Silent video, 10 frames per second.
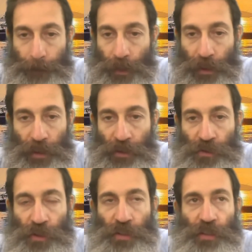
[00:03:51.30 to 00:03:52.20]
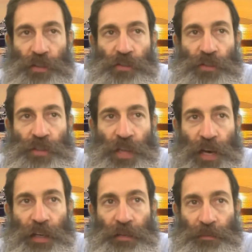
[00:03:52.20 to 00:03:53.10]
it's just it's just
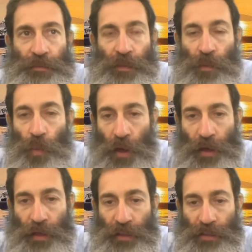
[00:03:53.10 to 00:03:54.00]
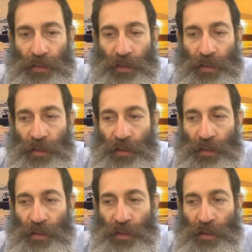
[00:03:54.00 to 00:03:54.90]
not wise, and
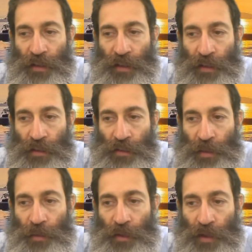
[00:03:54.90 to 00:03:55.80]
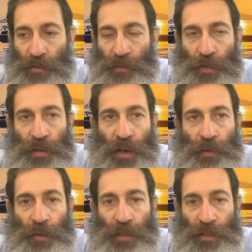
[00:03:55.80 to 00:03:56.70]
and and somebody who doesn't fear
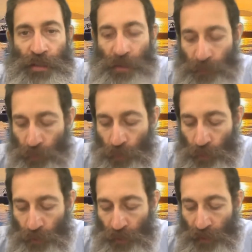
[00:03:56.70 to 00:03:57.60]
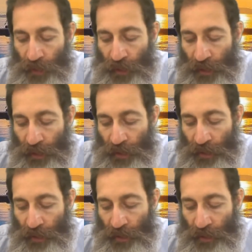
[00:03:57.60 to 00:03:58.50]
Yahweh is a fool,
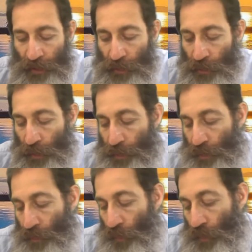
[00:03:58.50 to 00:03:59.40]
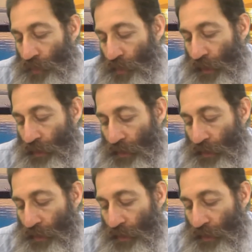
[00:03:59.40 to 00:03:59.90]
and they're gonna reap foolish things on